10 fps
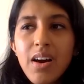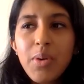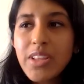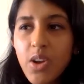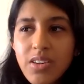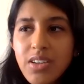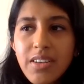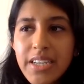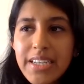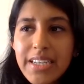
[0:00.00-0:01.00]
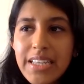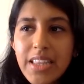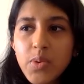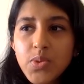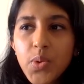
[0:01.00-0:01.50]
When the lockdown hit, like,
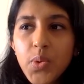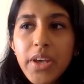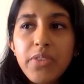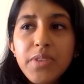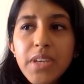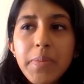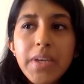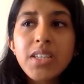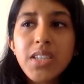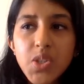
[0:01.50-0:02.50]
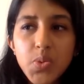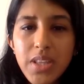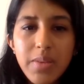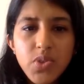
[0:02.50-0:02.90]
there was no way of keeping in touch with them.